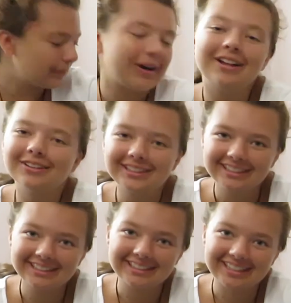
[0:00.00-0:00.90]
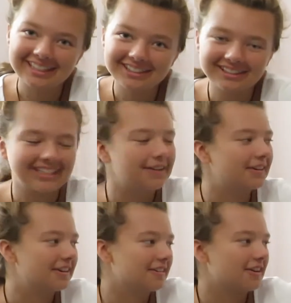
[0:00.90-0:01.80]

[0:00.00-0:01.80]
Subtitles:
of Apollo series is actually down here,